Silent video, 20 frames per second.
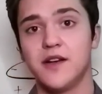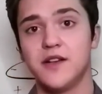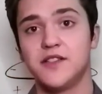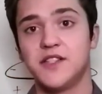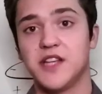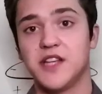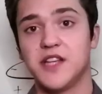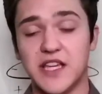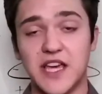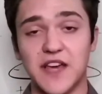
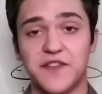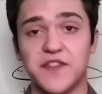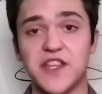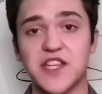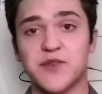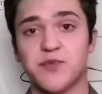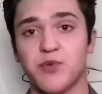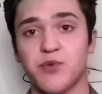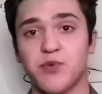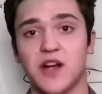to get
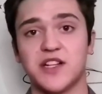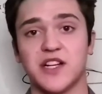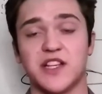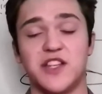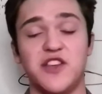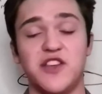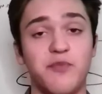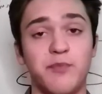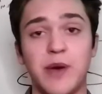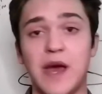this project.
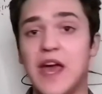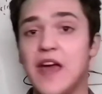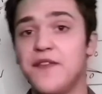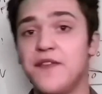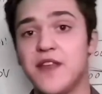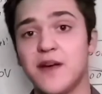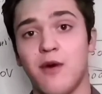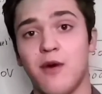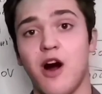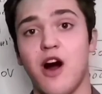You've paid
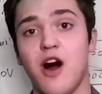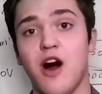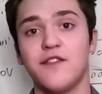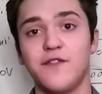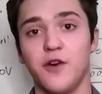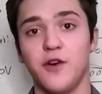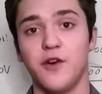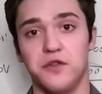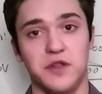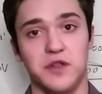them off
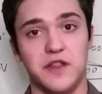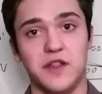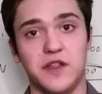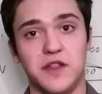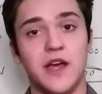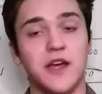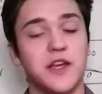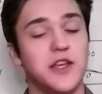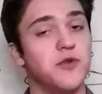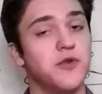fully.
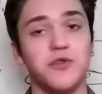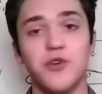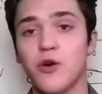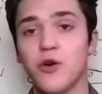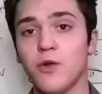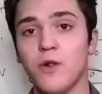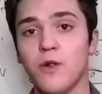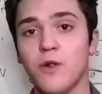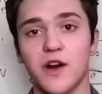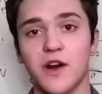You
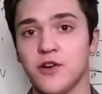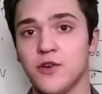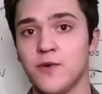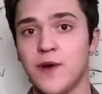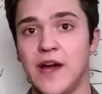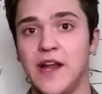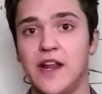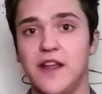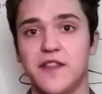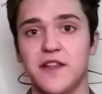no longer owe
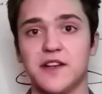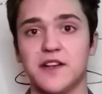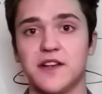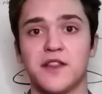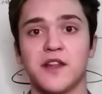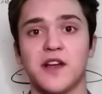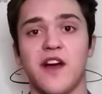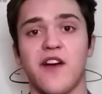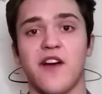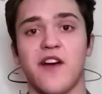anything to
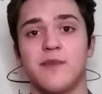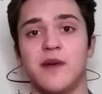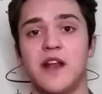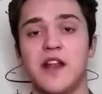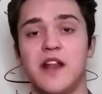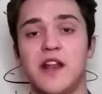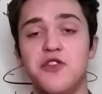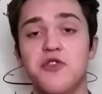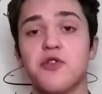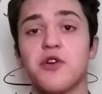the government,
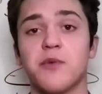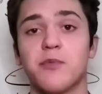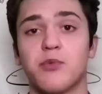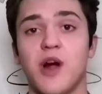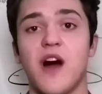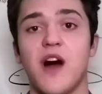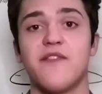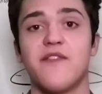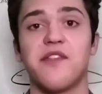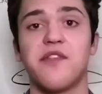and you can
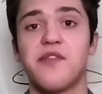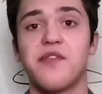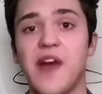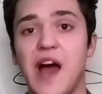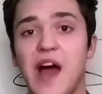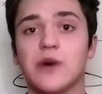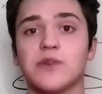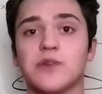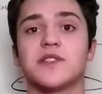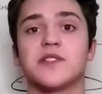profit
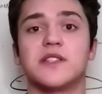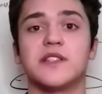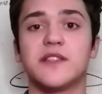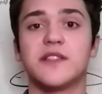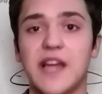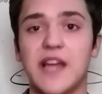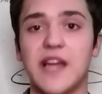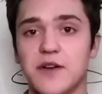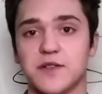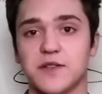thousands
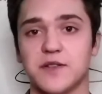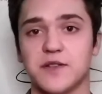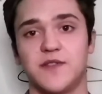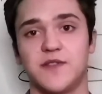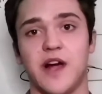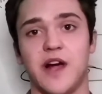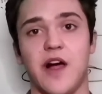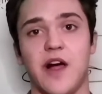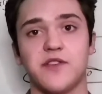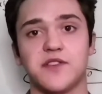and thousands of
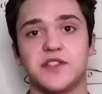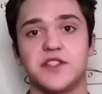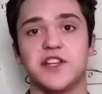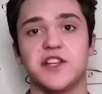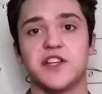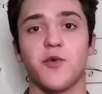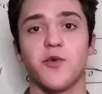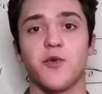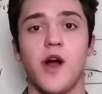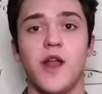dollars in
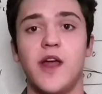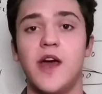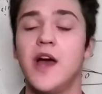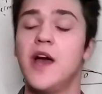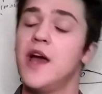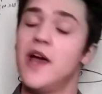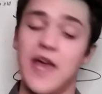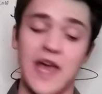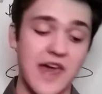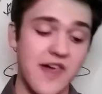year one.
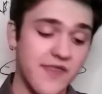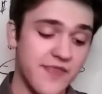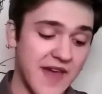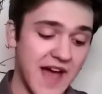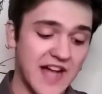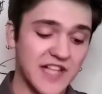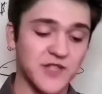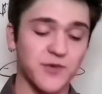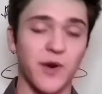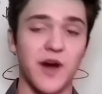And
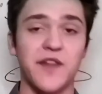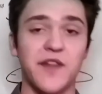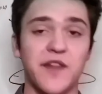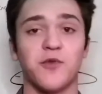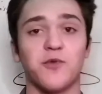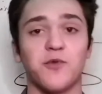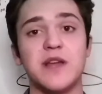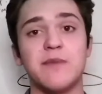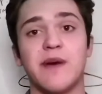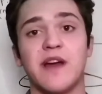that's why the
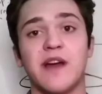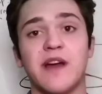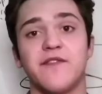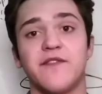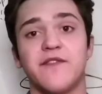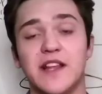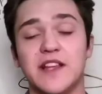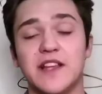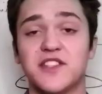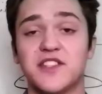REAP
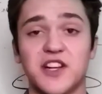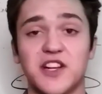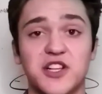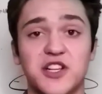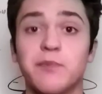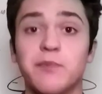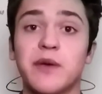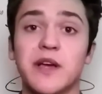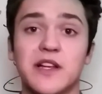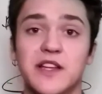benefit is such
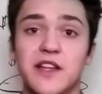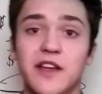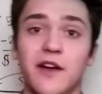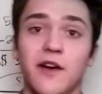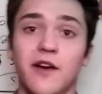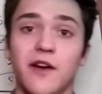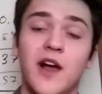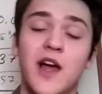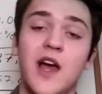a big deal,